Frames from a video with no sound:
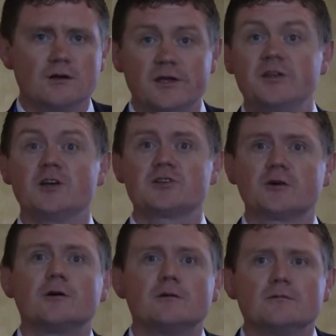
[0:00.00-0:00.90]

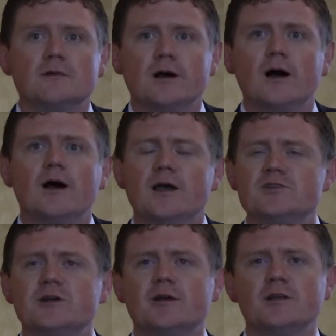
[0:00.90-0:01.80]
industrial
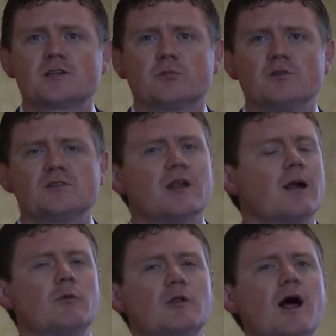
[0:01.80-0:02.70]
engineering disciplines that
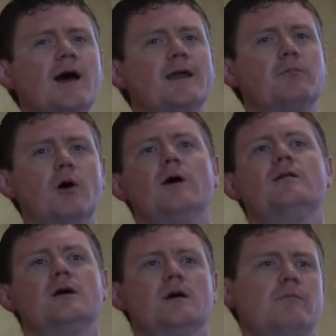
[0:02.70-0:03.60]
I'm relying
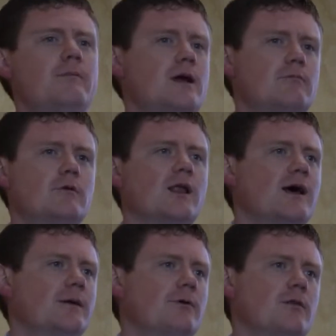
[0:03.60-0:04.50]
upon. Maybe I'm
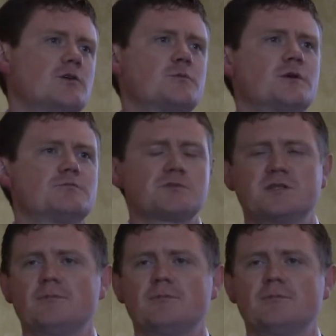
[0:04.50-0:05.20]
relying upon those principles to